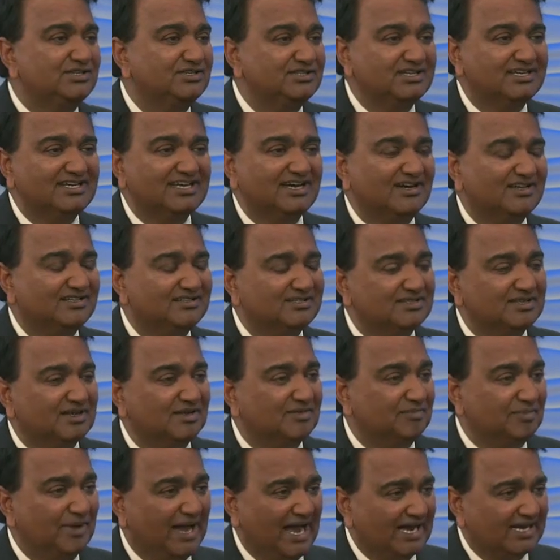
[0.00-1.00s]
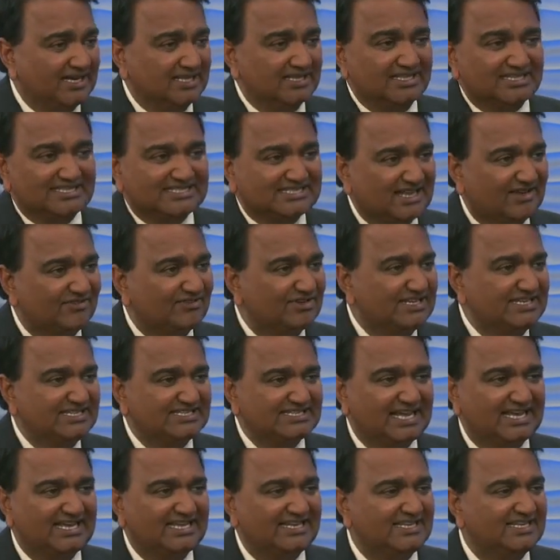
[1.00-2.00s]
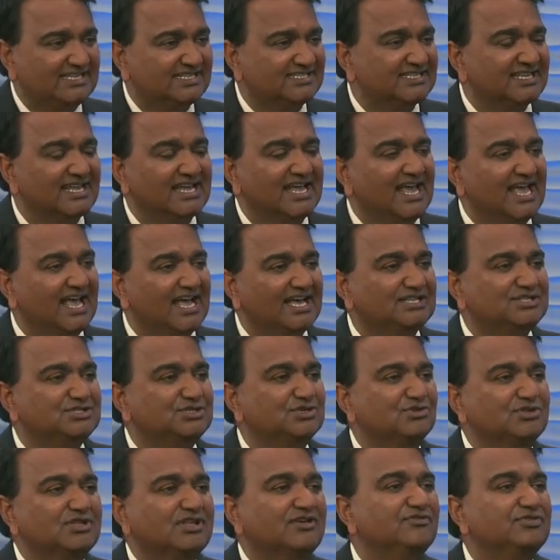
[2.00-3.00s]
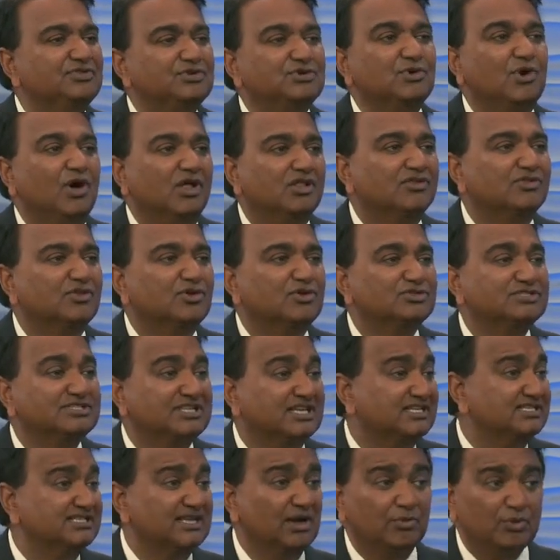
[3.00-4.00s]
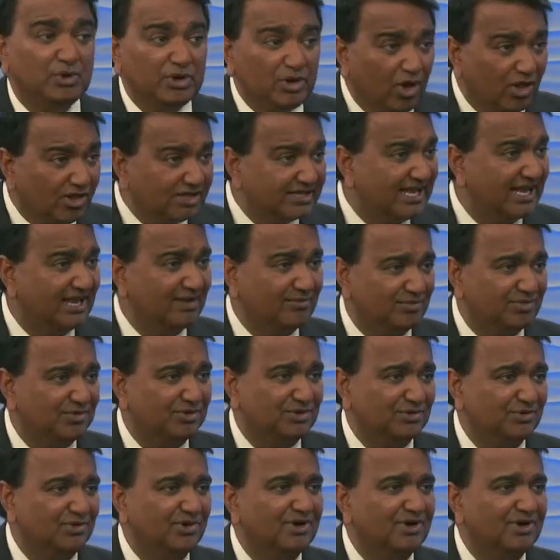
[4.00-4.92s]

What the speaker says: the back in the 70s, 80s, as you live through all of those things that we all came through.